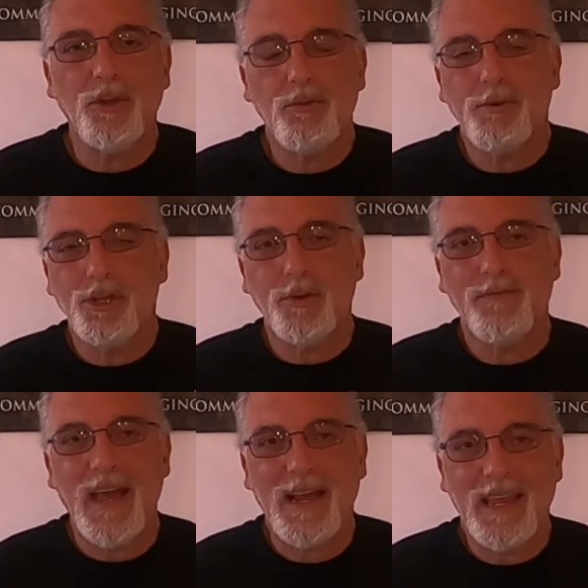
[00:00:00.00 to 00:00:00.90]
you because you
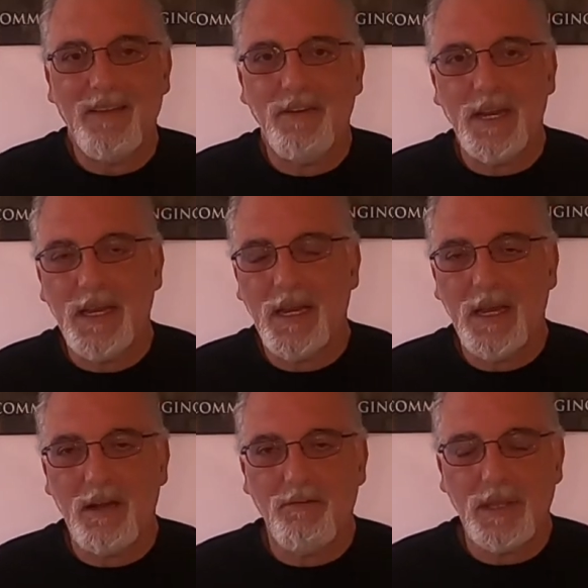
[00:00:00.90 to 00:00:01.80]
have not given it
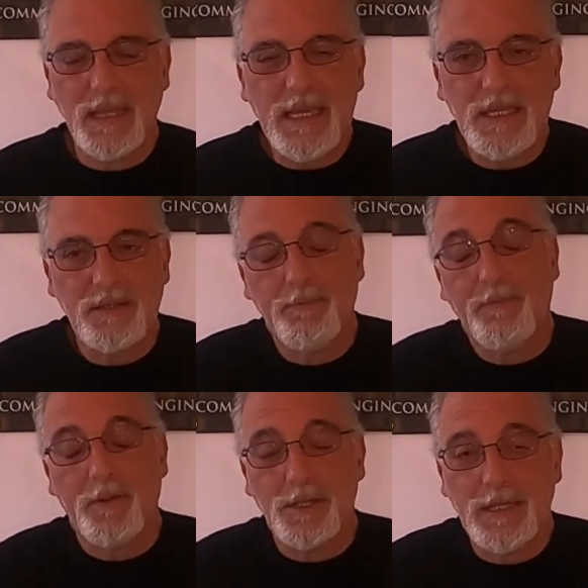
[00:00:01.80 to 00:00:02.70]
a release,
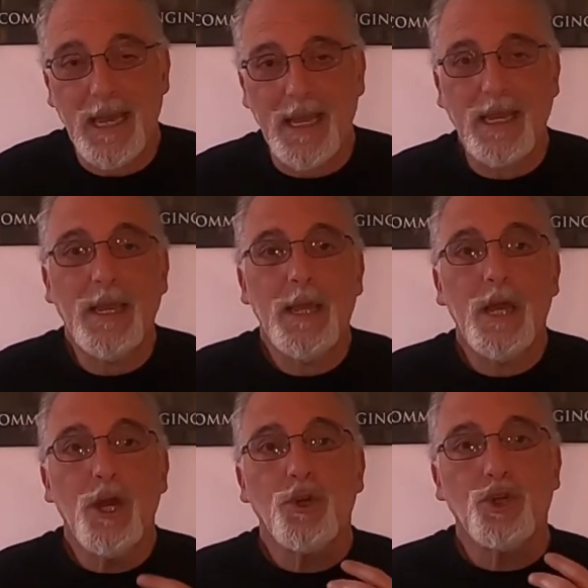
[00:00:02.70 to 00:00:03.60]
per se,
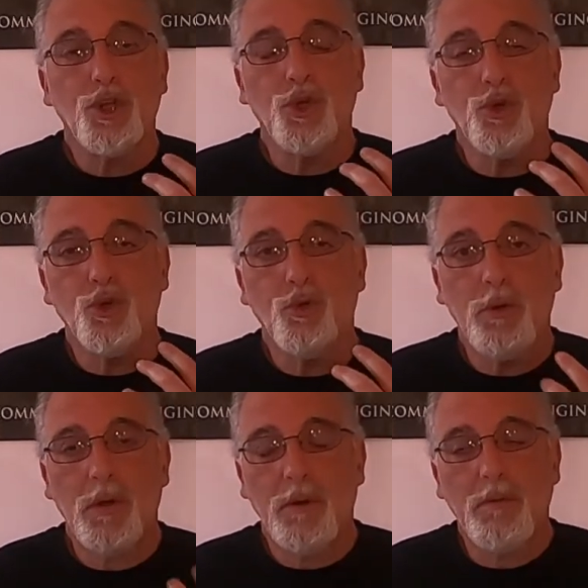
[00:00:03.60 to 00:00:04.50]
to
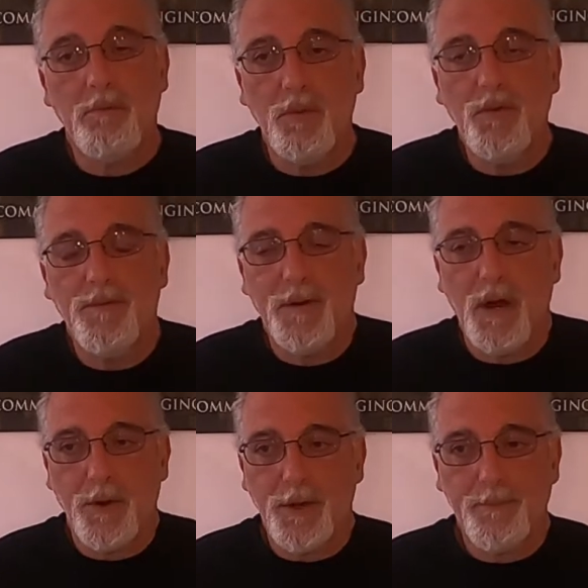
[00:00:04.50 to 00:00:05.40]
move
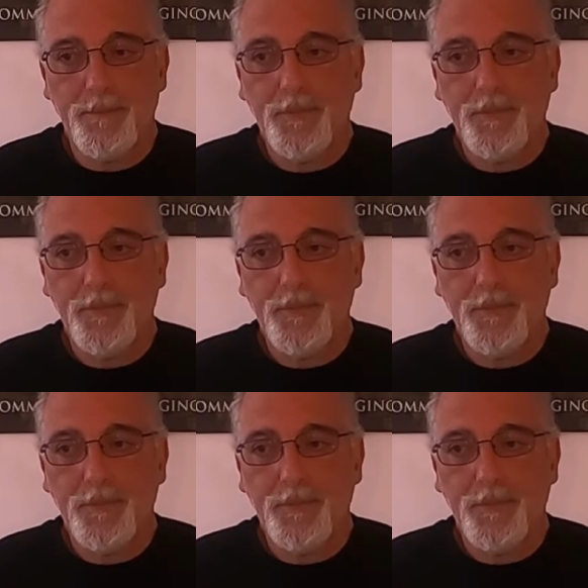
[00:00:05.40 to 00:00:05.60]
forward.